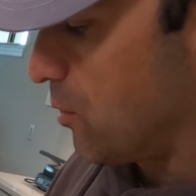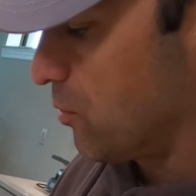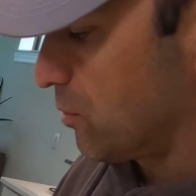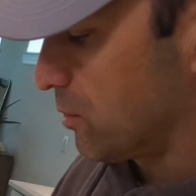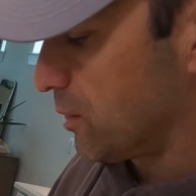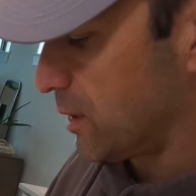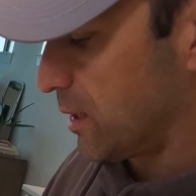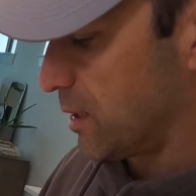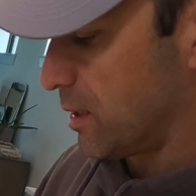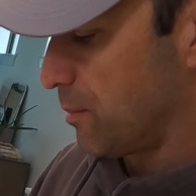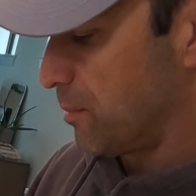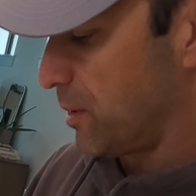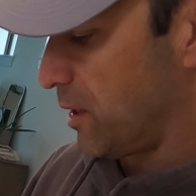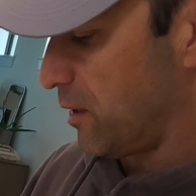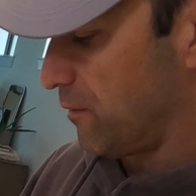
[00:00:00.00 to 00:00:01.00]
that were in
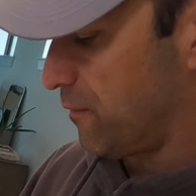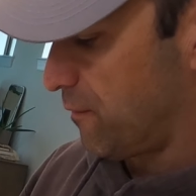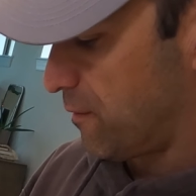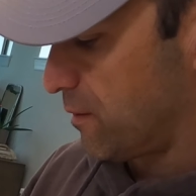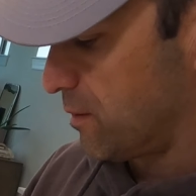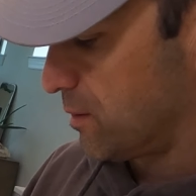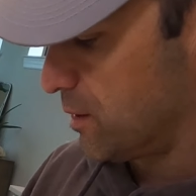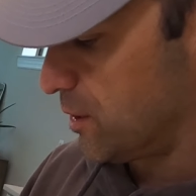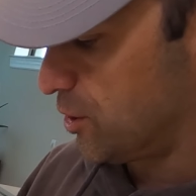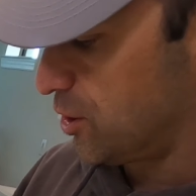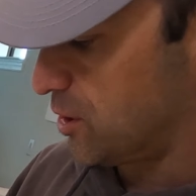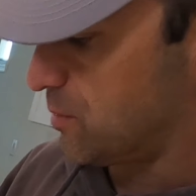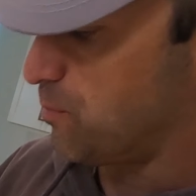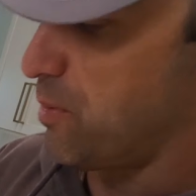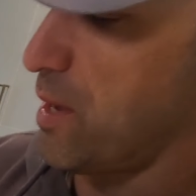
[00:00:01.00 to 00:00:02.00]
the beef.
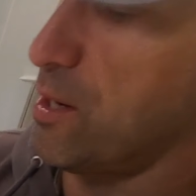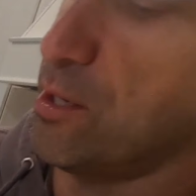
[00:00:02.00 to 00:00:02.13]
It's just